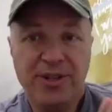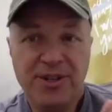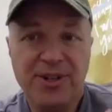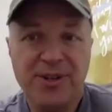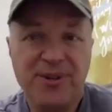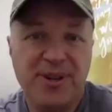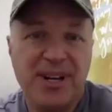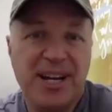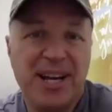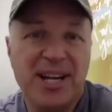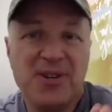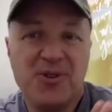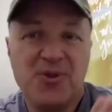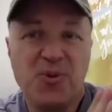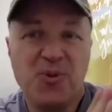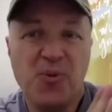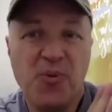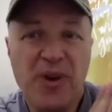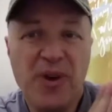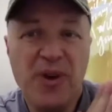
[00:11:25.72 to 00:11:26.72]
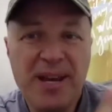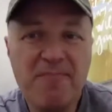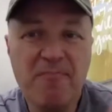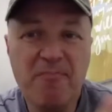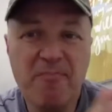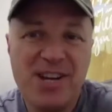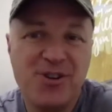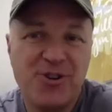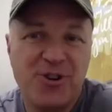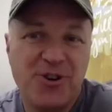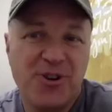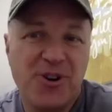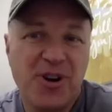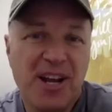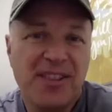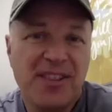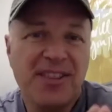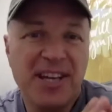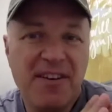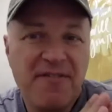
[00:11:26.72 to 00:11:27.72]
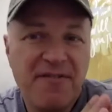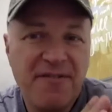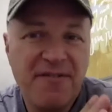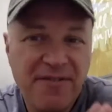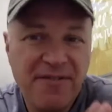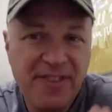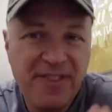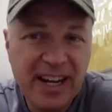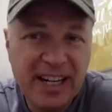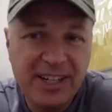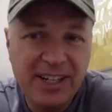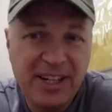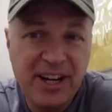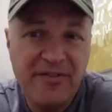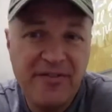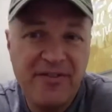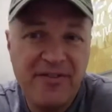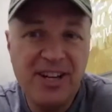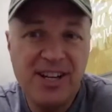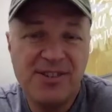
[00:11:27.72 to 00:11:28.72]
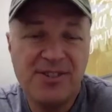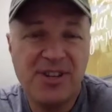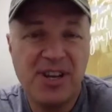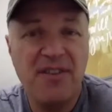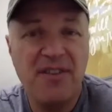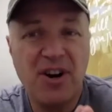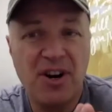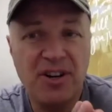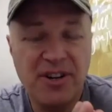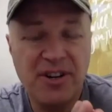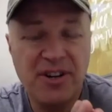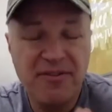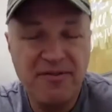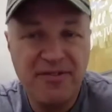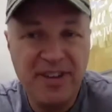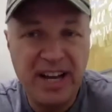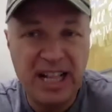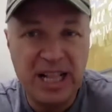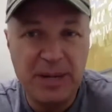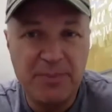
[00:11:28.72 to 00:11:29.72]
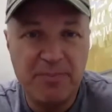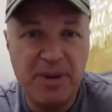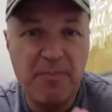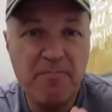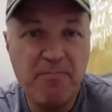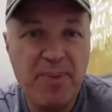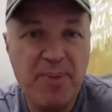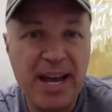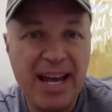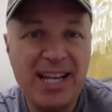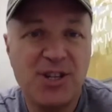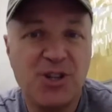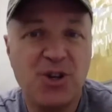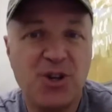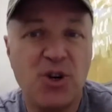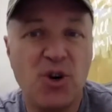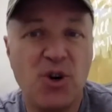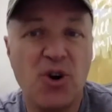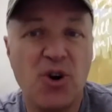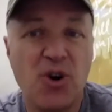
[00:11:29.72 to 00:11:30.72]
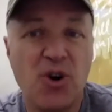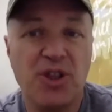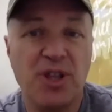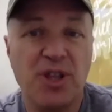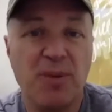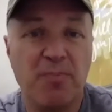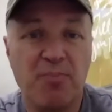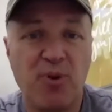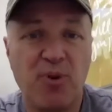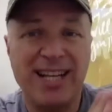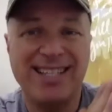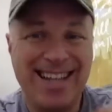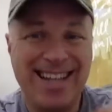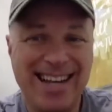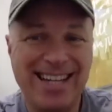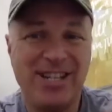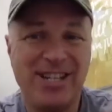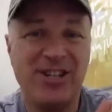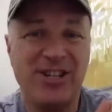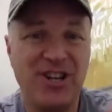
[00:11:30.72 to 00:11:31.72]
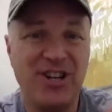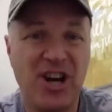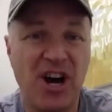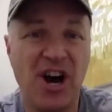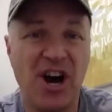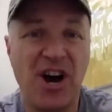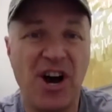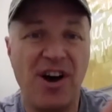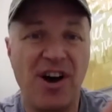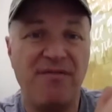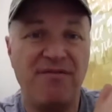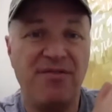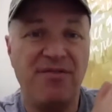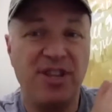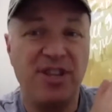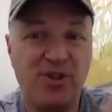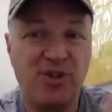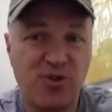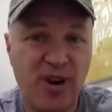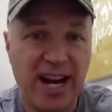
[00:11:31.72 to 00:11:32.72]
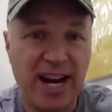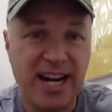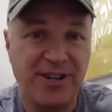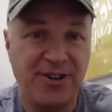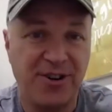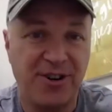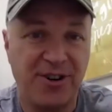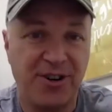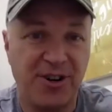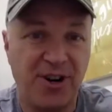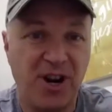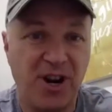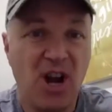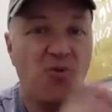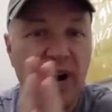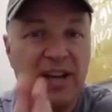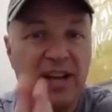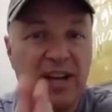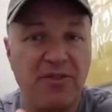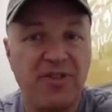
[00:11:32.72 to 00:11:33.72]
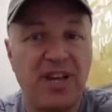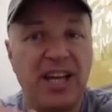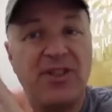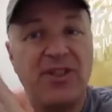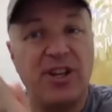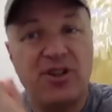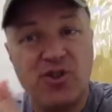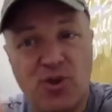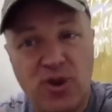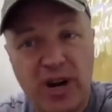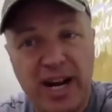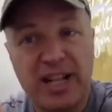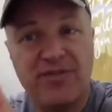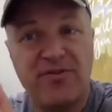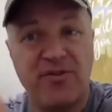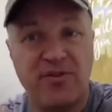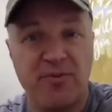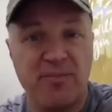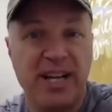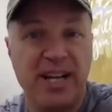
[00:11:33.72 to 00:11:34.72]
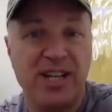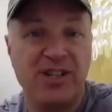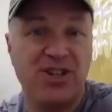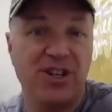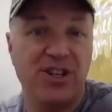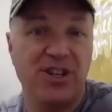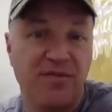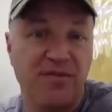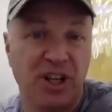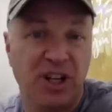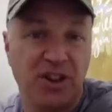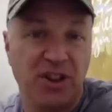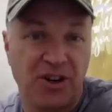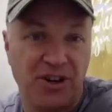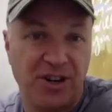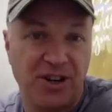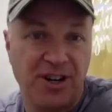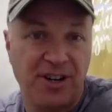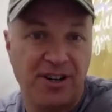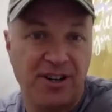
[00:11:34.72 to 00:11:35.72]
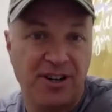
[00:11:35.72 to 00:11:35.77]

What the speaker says: we do is we measure the effectiveness of our development based on the presentation of the trainer rather than the transformation of the learner.